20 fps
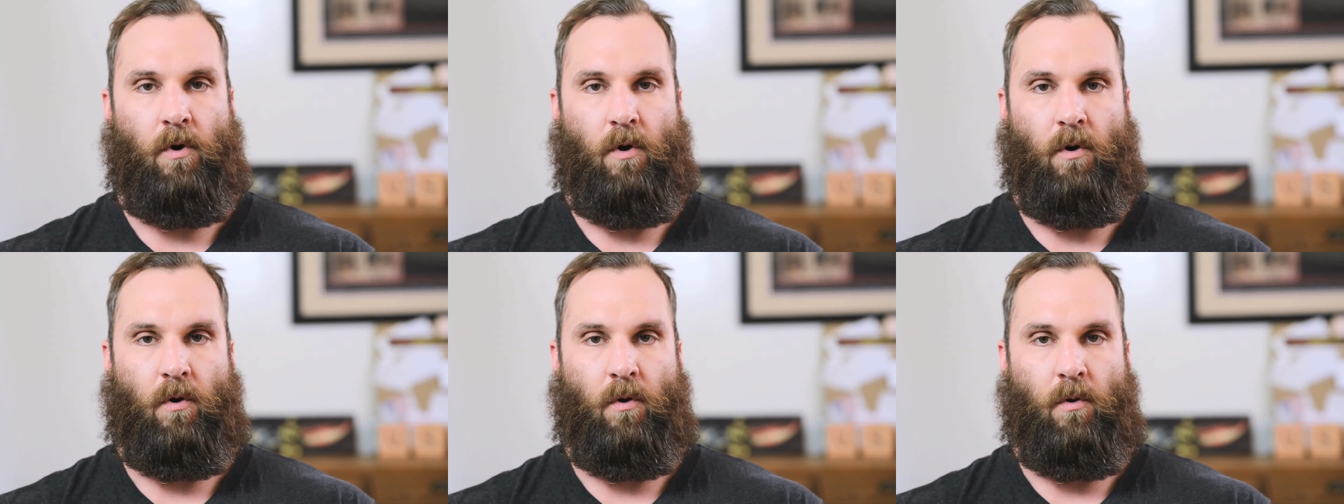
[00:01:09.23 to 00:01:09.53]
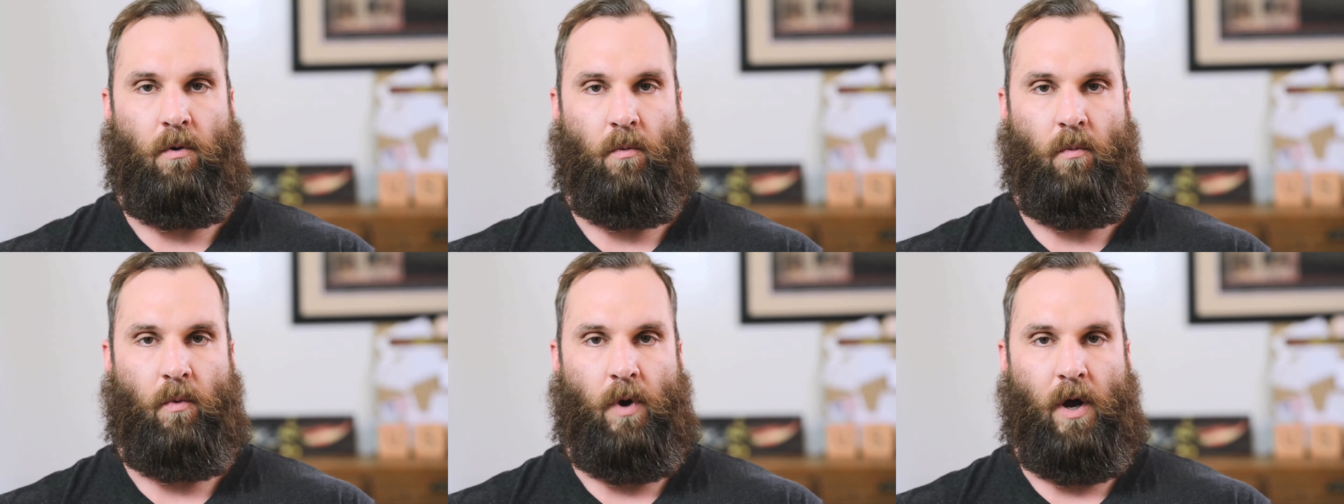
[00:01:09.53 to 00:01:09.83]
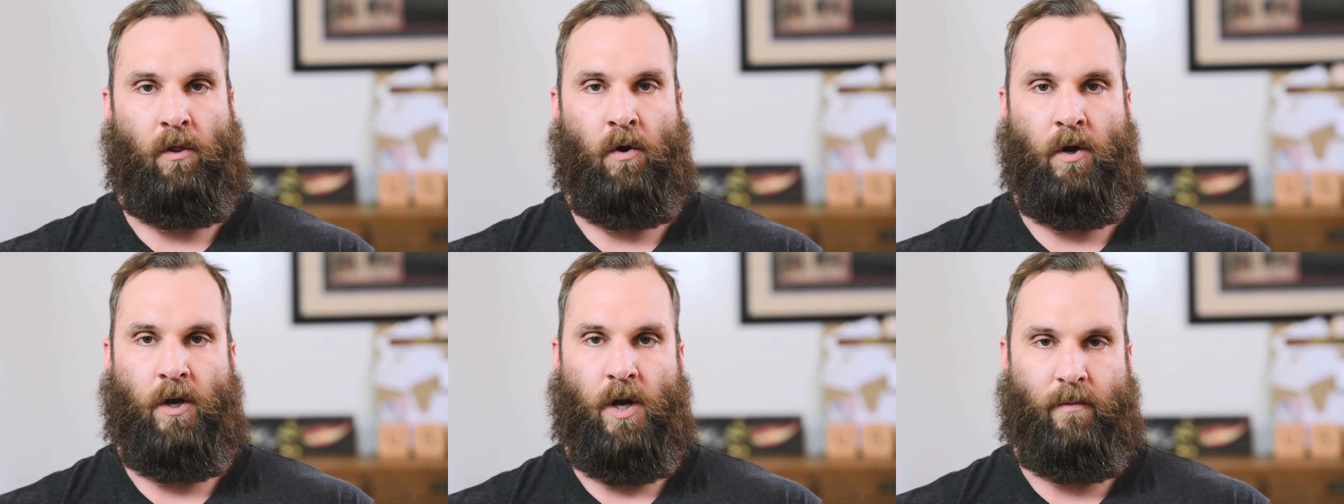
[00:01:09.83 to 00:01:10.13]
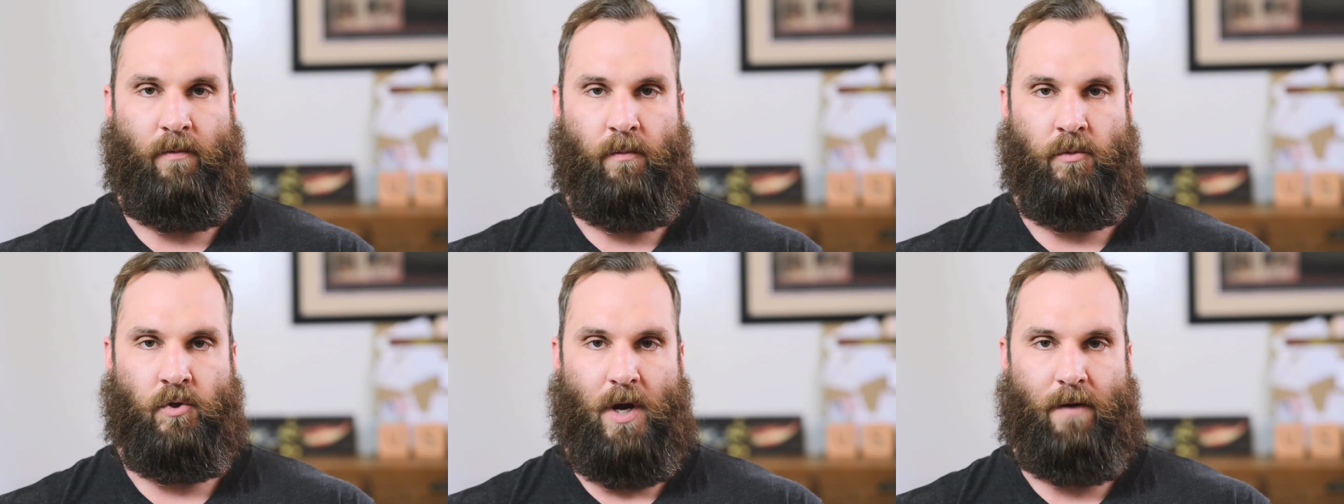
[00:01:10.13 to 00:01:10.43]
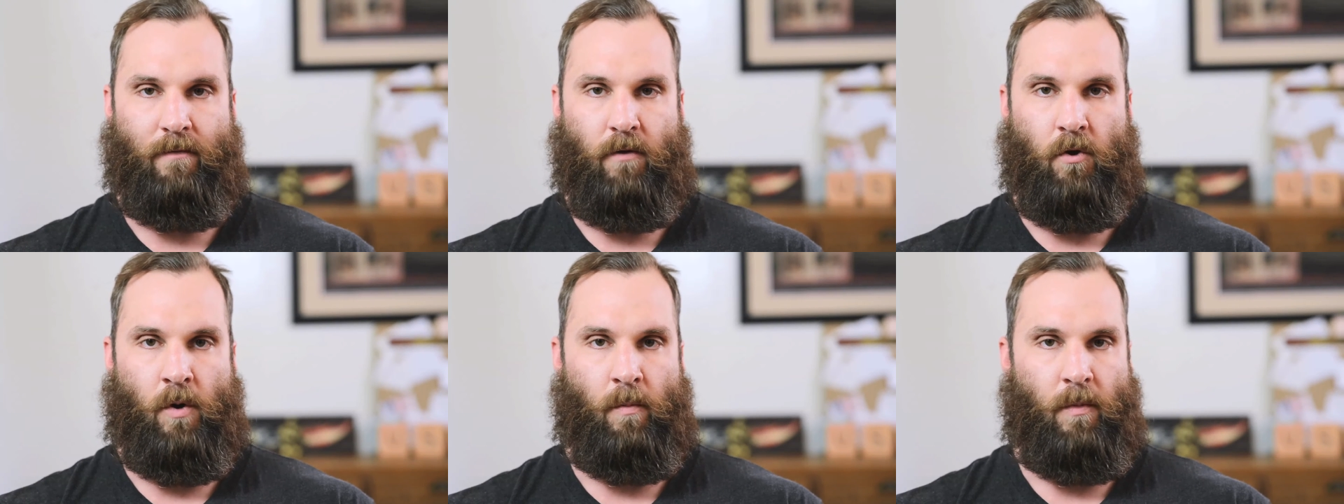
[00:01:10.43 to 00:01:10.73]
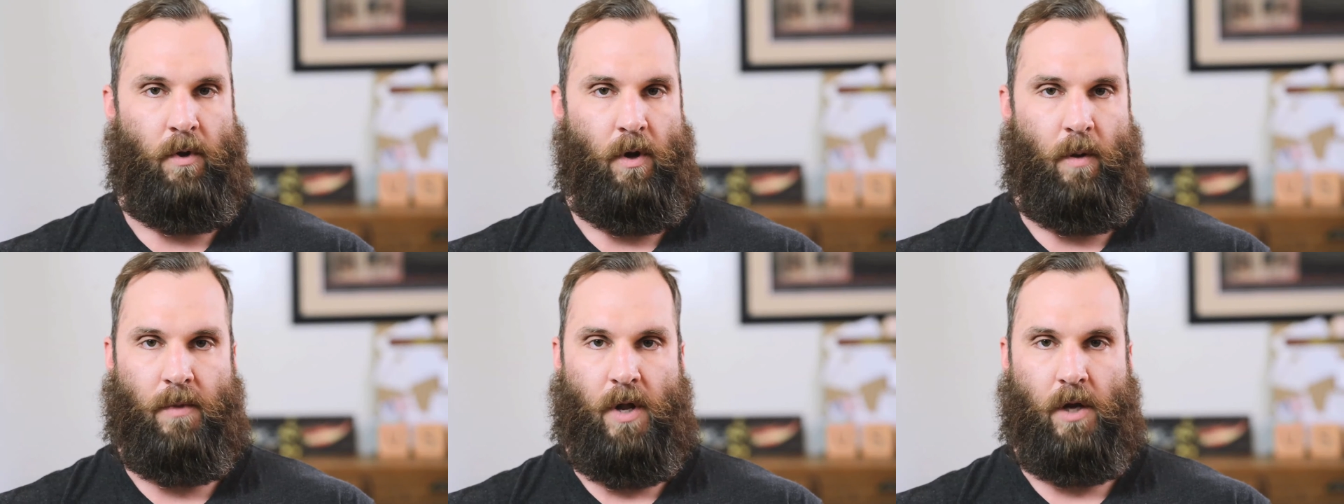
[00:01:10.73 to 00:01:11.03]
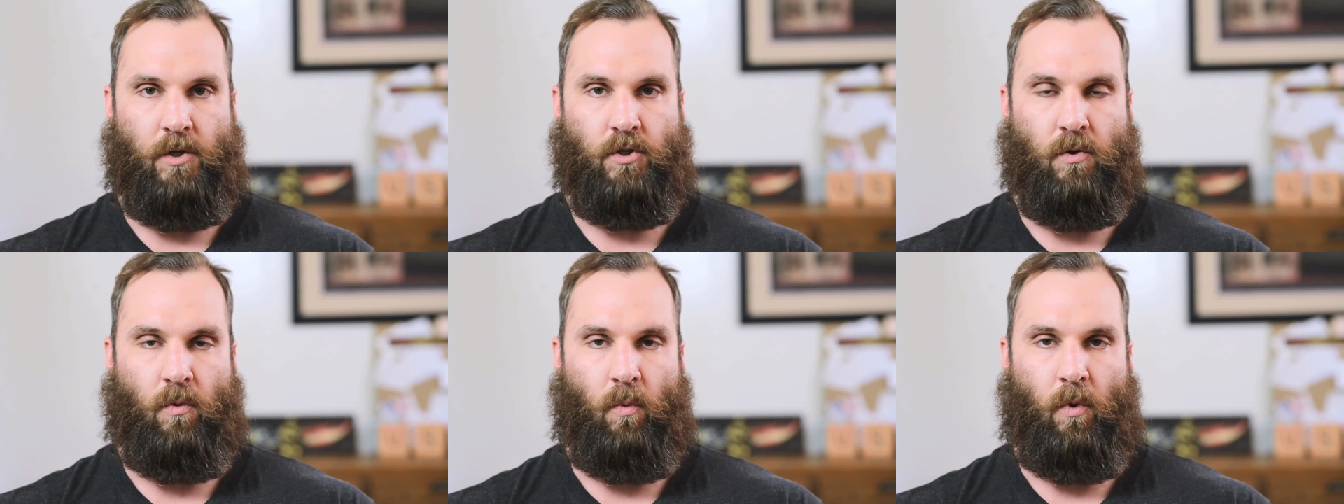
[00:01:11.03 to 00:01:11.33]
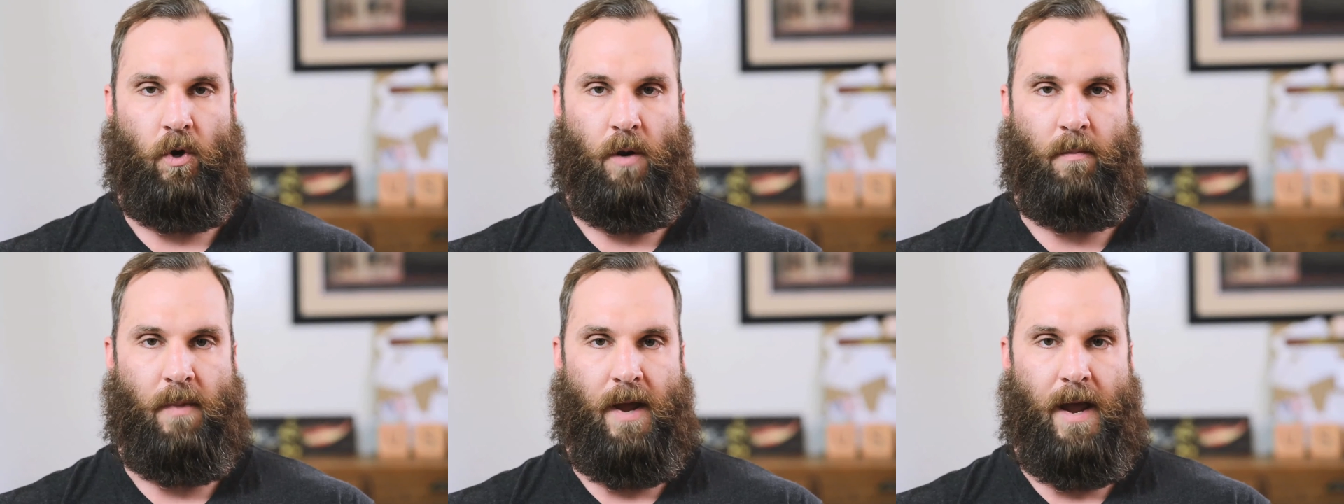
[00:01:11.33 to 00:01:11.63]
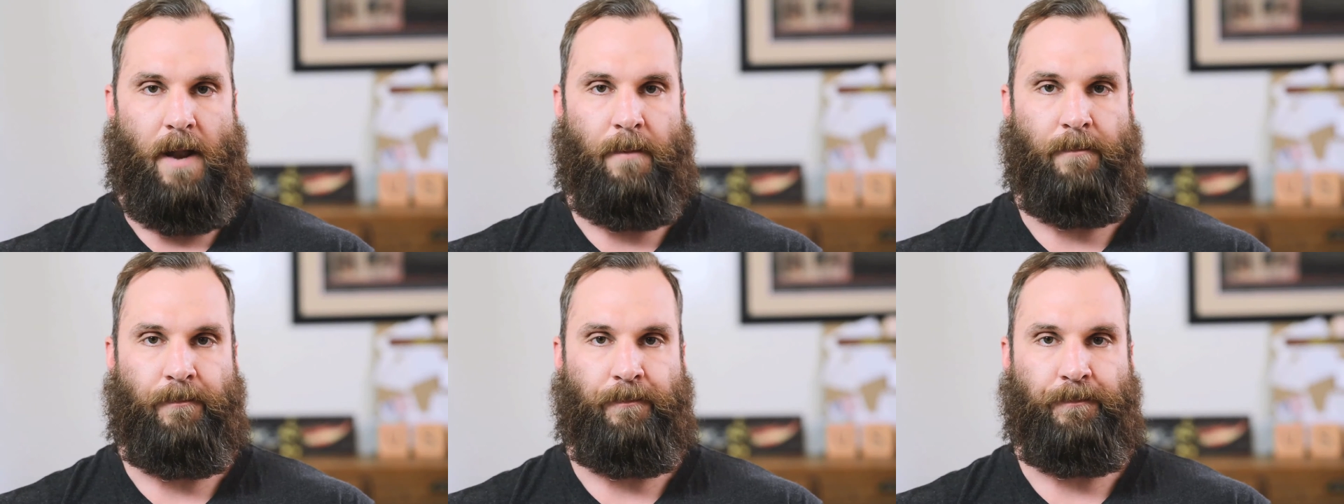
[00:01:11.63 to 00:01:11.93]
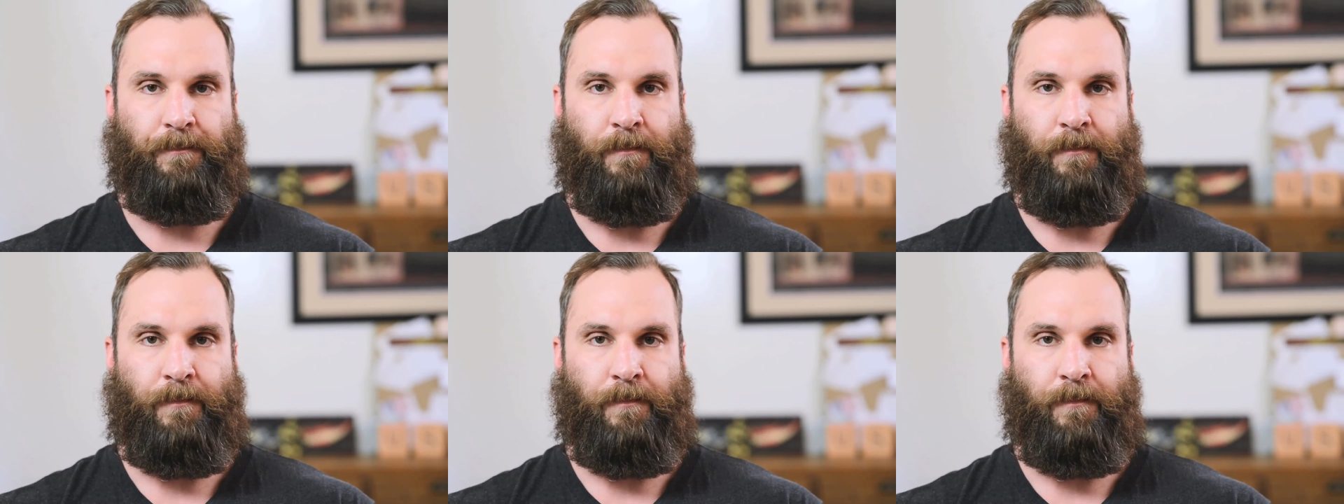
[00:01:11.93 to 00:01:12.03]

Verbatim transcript: or I look up from driving home, I'm not sure where I'm at,